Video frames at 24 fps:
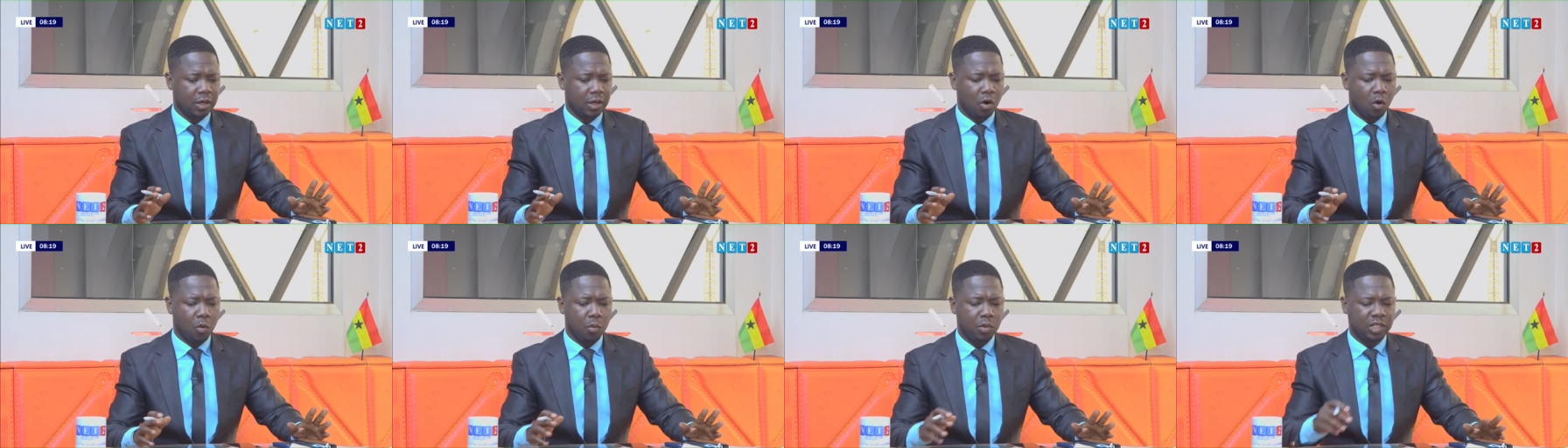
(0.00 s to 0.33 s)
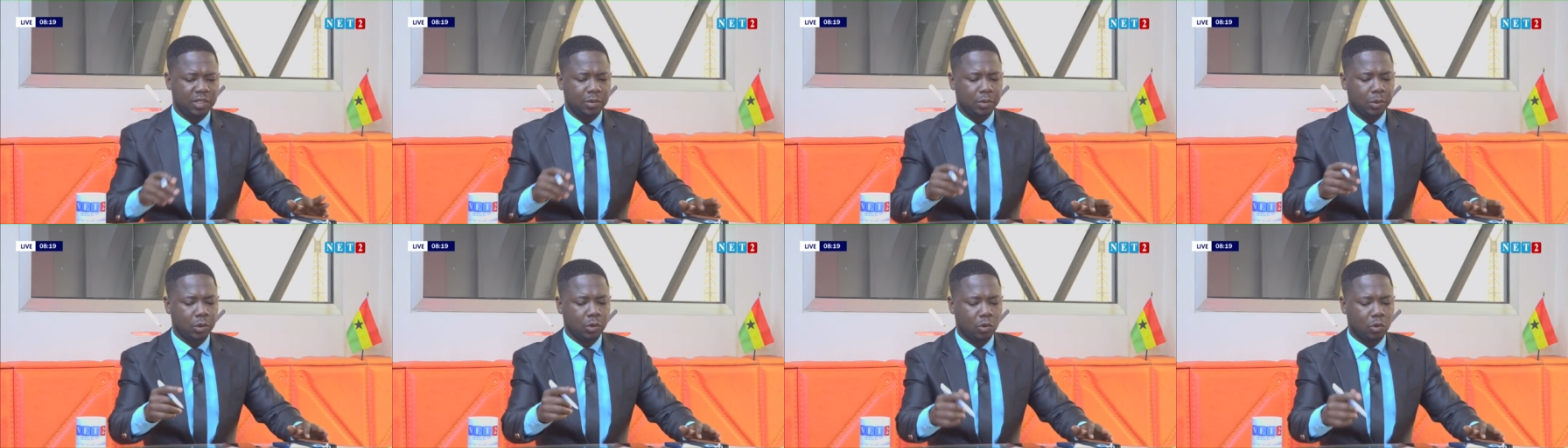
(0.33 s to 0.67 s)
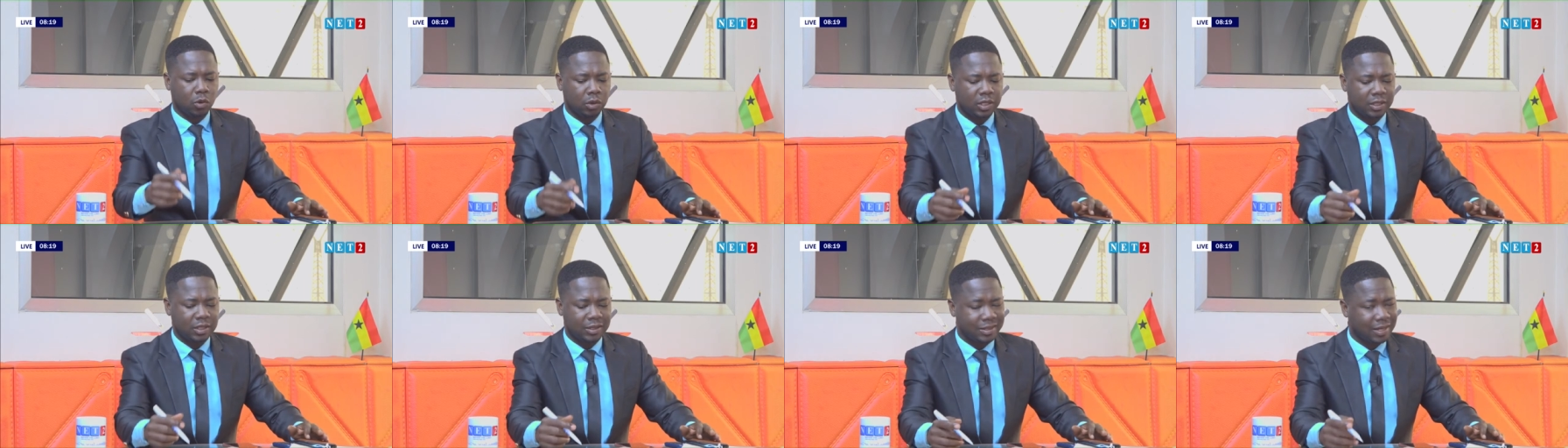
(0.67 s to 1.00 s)
Omit me
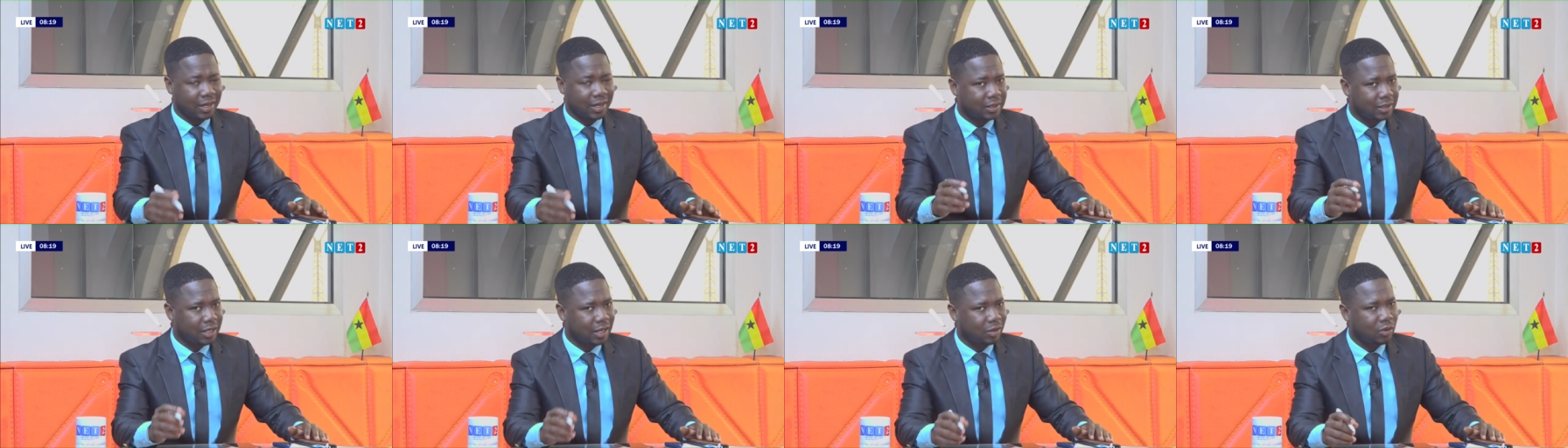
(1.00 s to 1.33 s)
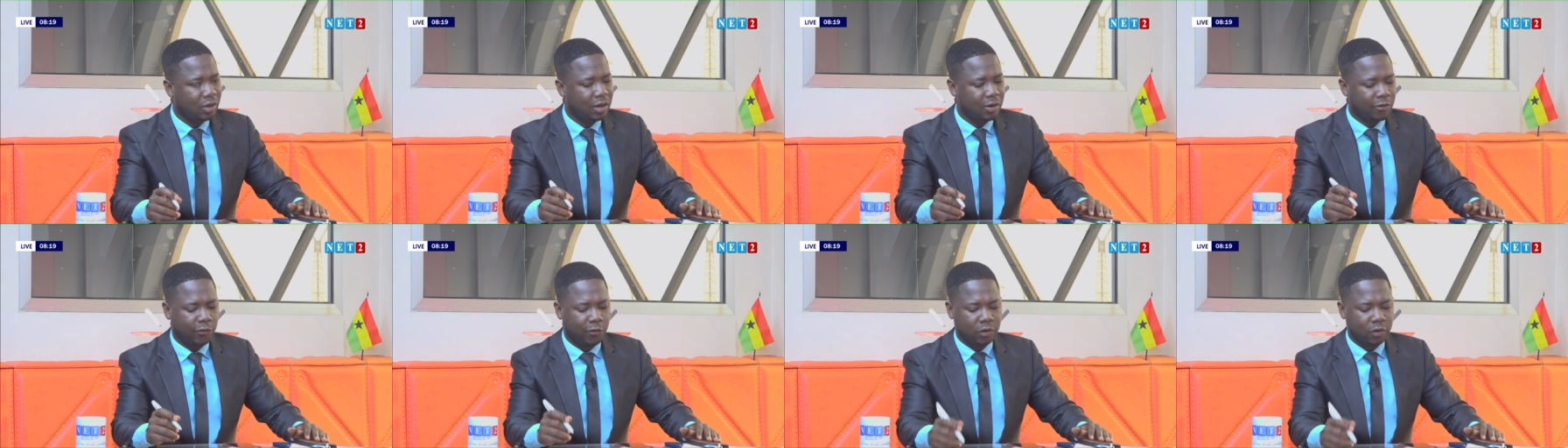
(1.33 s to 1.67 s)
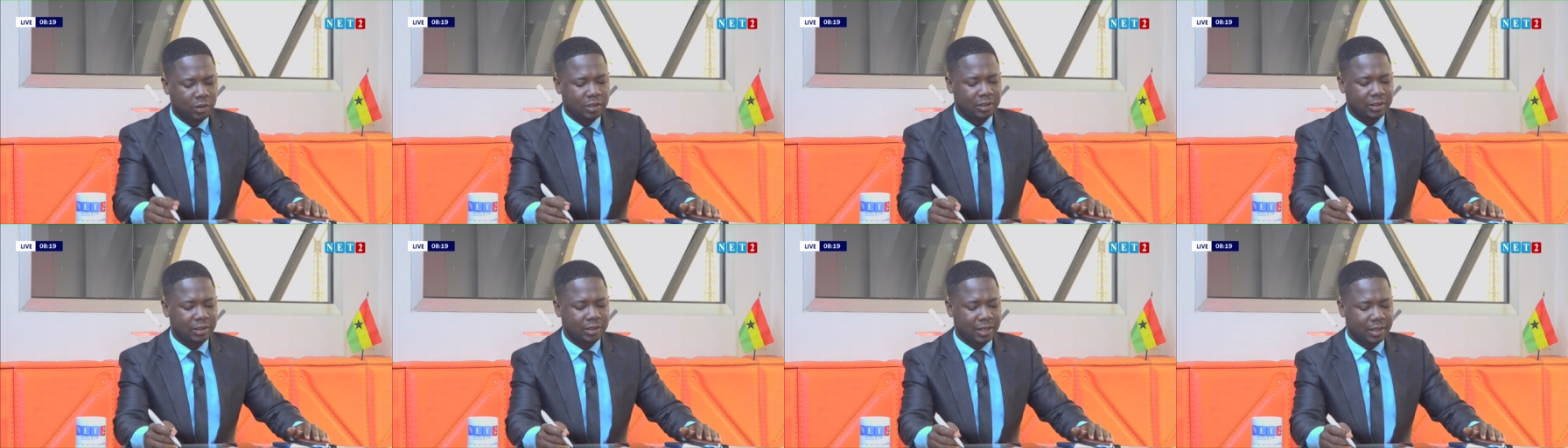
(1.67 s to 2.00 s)
recorded
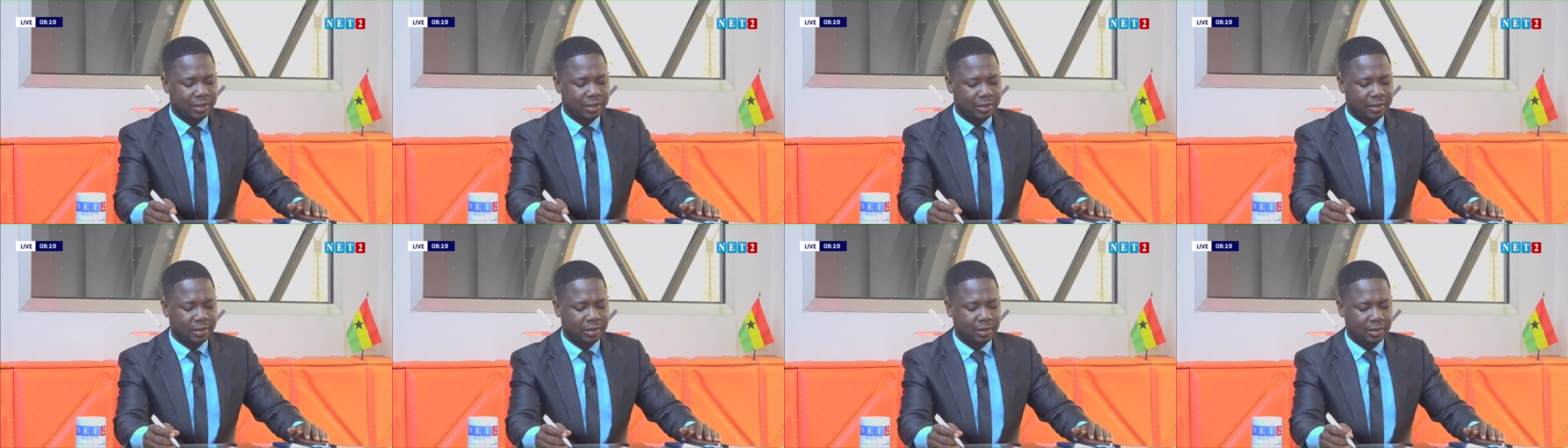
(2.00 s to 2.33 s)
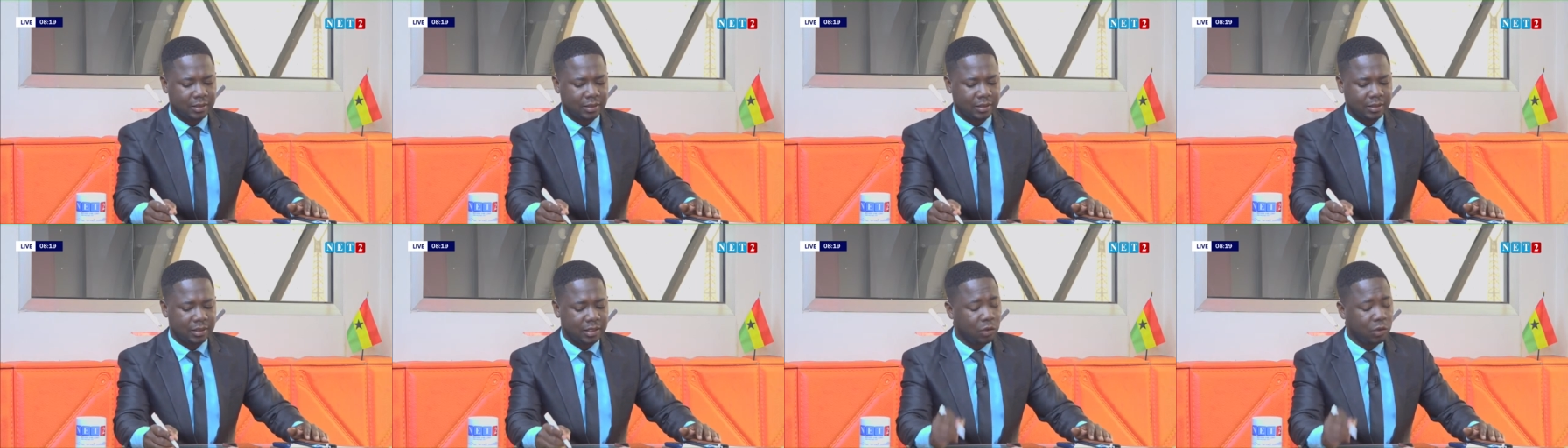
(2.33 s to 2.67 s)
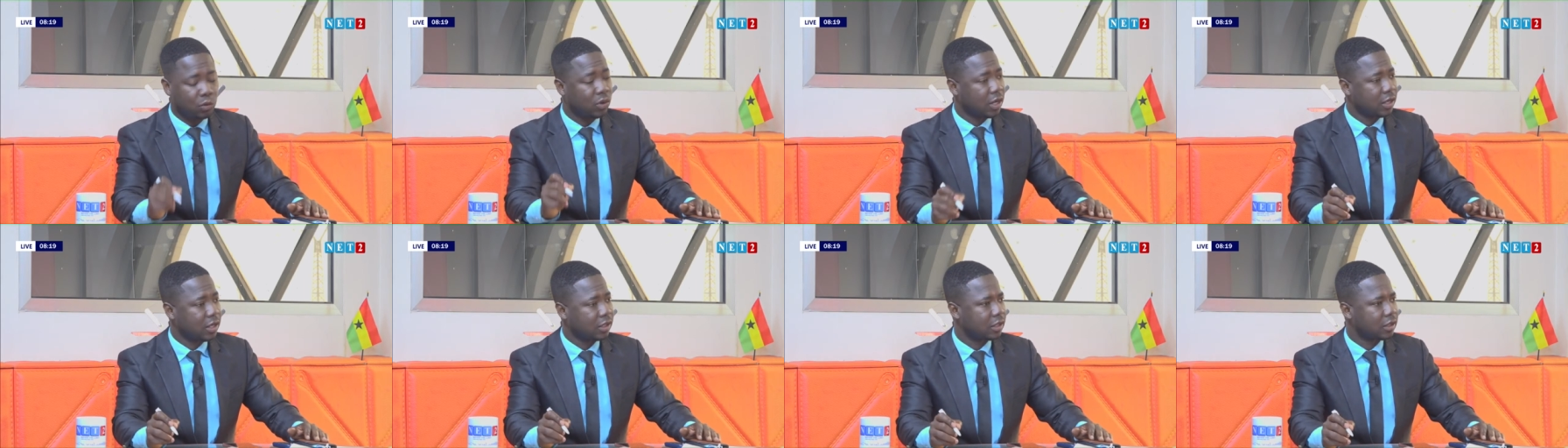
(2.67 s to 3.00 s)
646 new
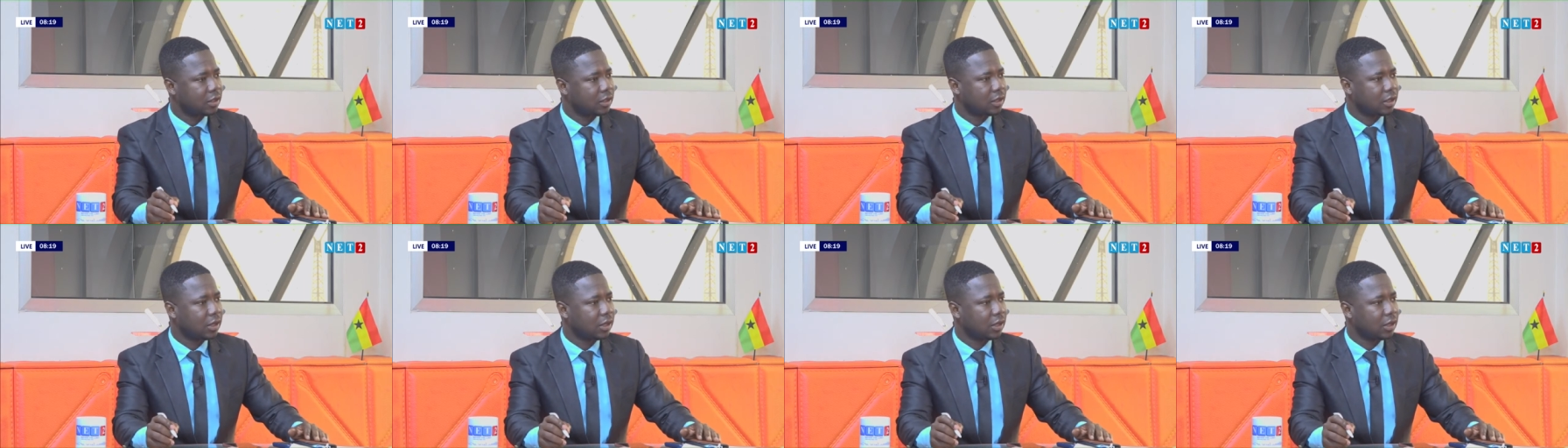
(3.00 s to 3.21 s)
cases.